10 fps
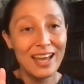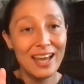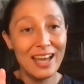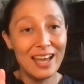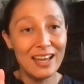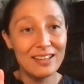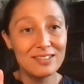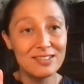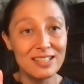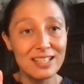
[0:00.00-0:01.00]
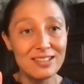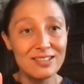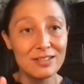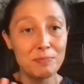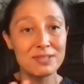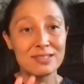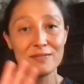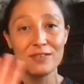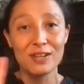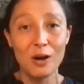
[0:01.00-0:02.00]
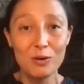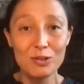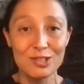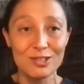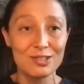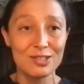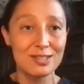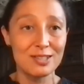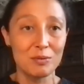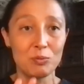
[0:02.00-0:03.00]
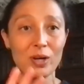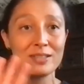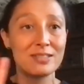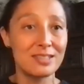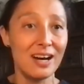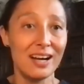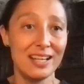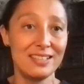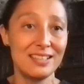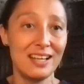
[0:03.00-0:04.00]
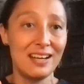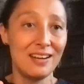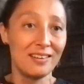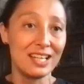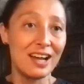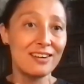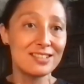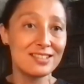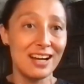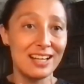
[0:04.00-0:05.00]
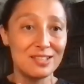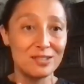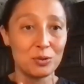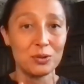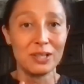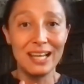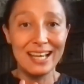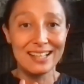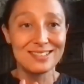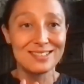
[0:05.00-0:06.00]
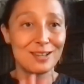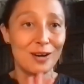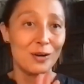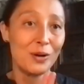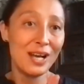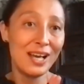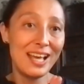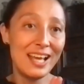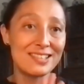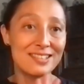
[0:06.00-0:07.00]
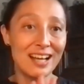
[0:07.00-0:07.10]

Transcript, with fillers: and seeing the Pacific Ocean just on one side, and on the other side is all the land. So it's kind